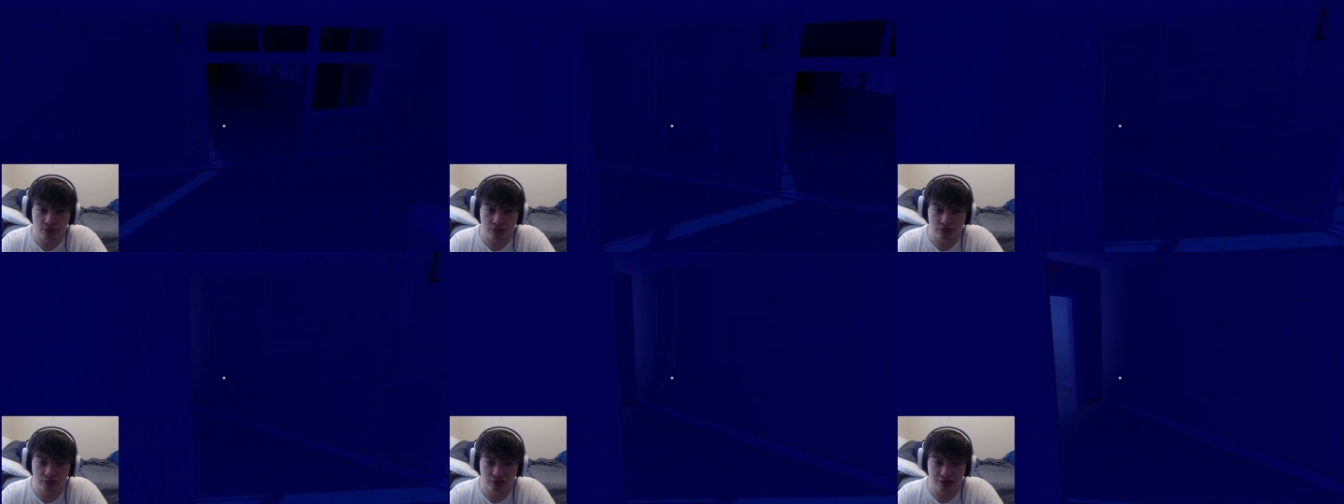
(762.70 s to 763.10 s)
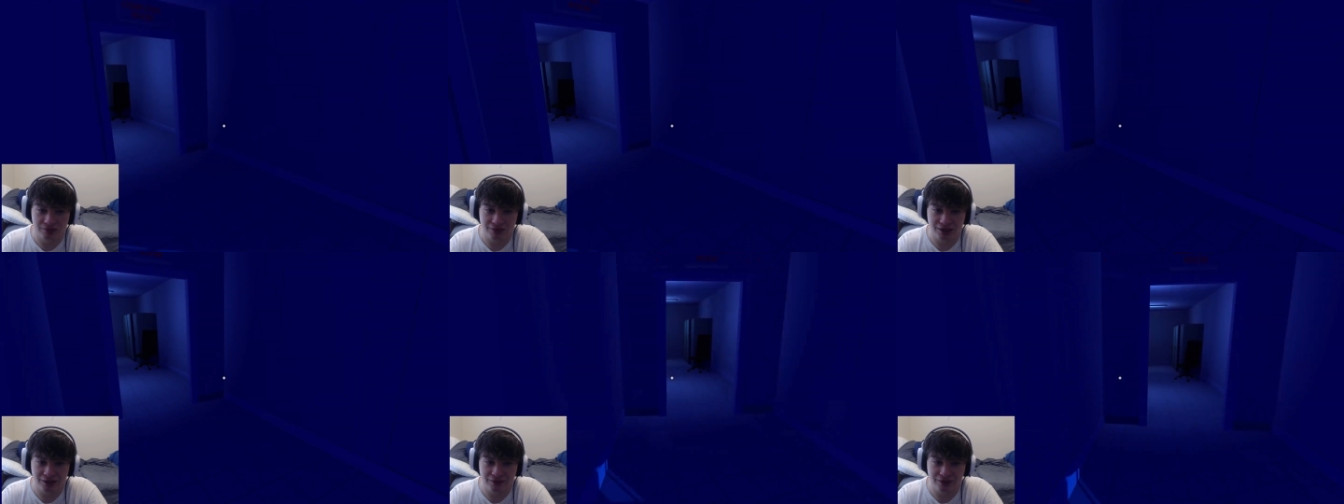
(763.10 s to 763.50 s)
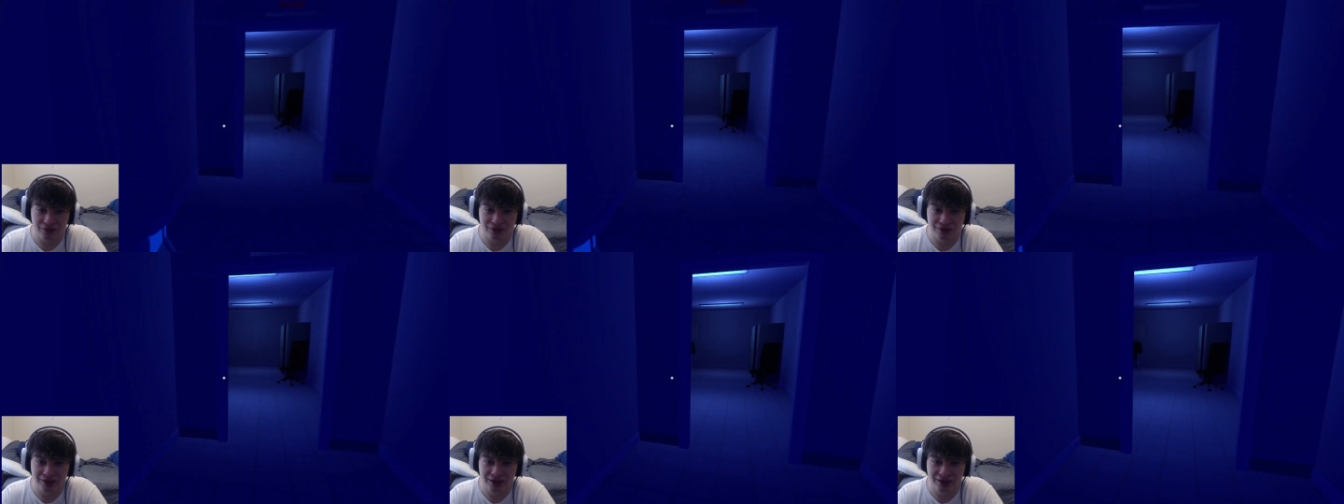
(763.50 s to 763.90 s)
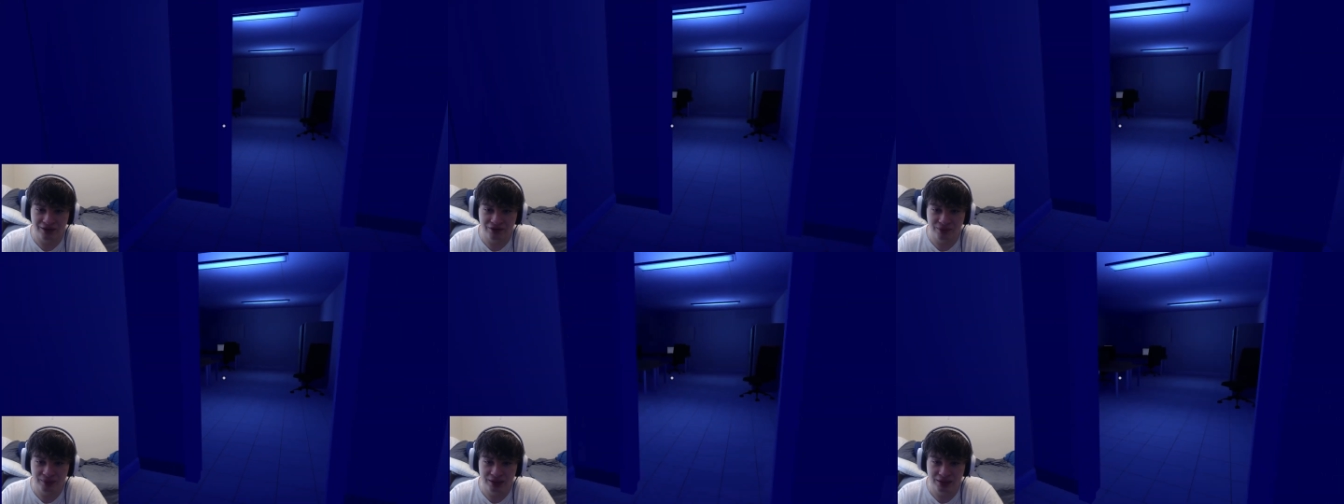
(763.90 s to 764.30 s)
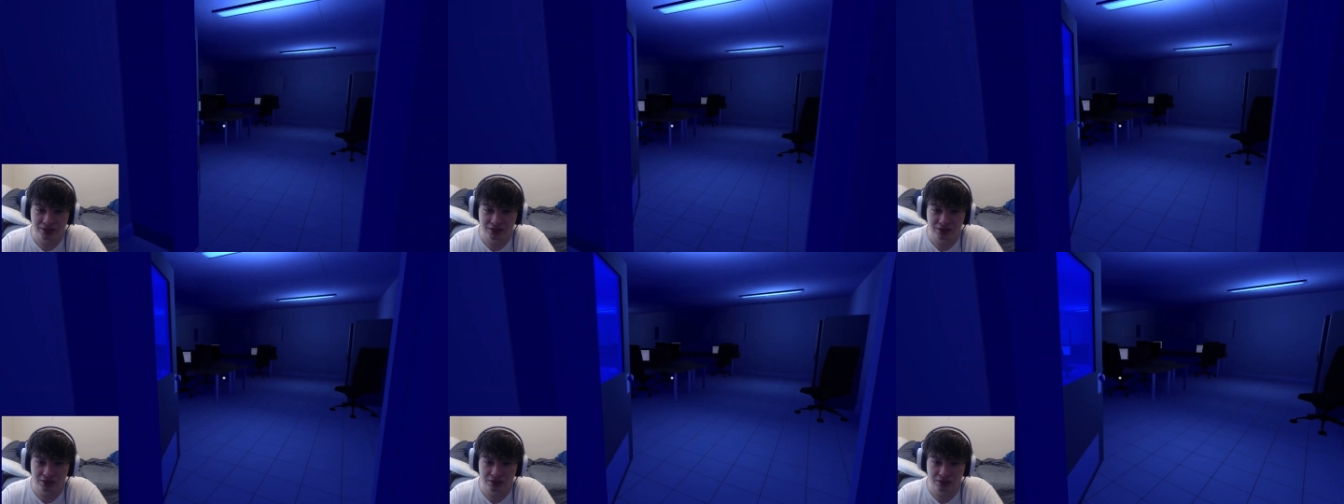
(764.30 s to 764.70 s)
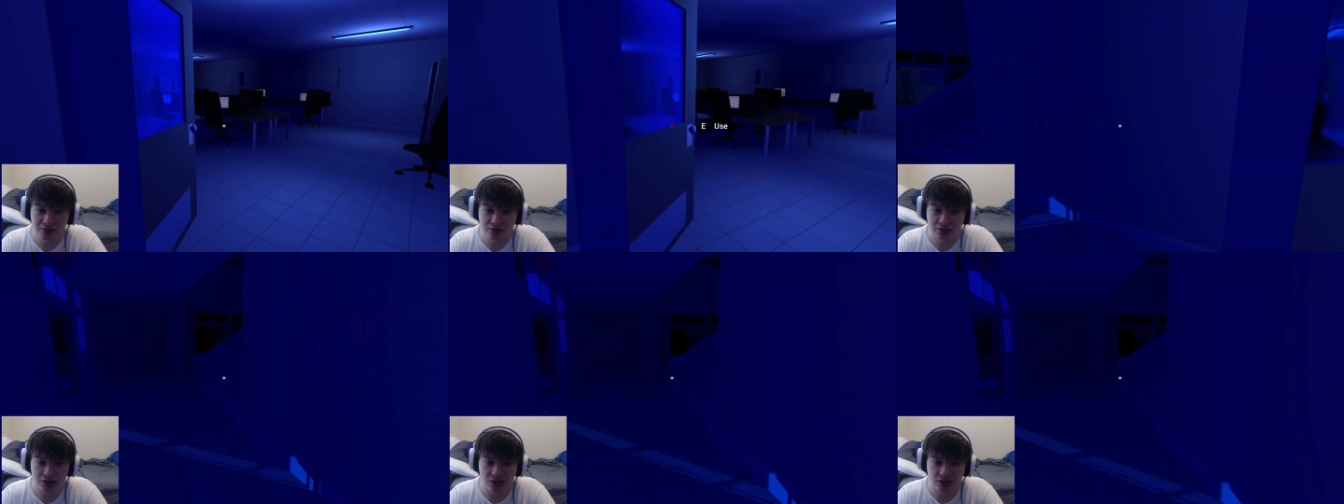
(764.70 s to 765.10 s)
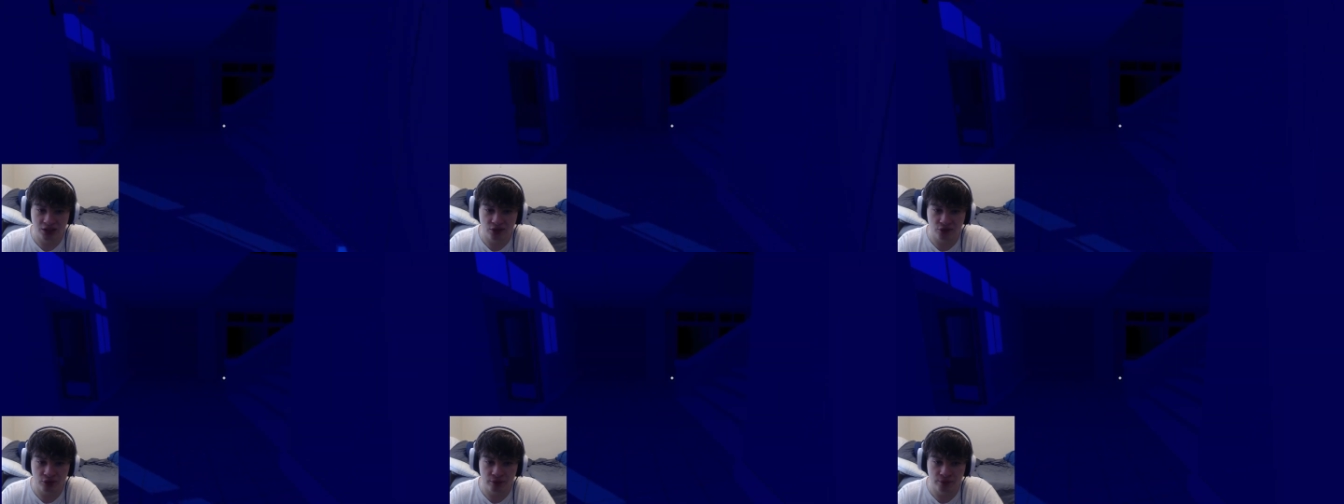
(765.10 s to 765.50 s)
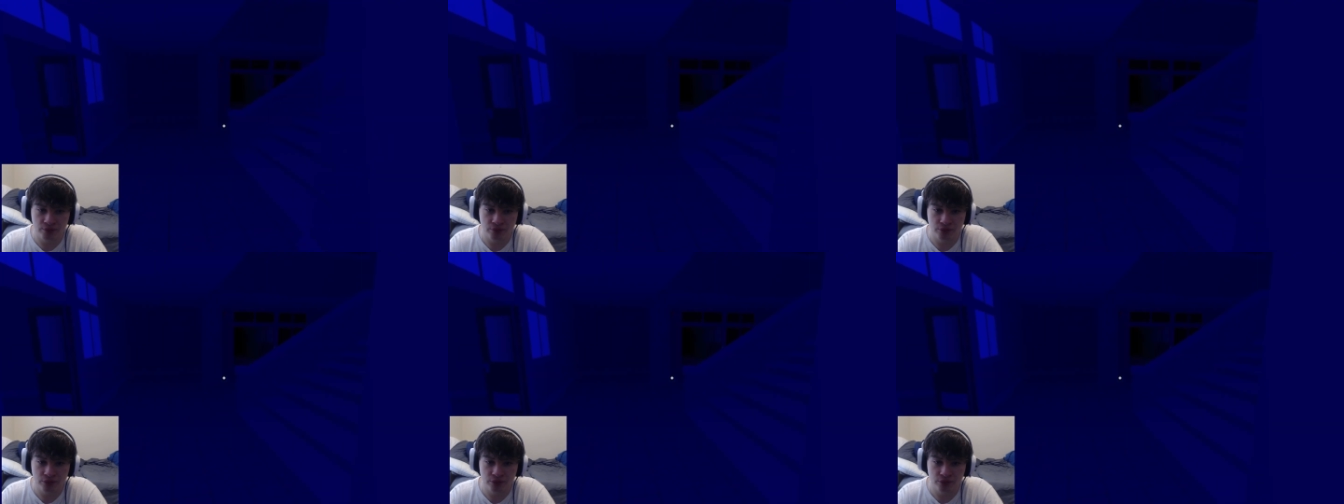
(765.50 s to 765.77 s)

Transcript: Which is why I haven't gone to any of them yet. There's a death room.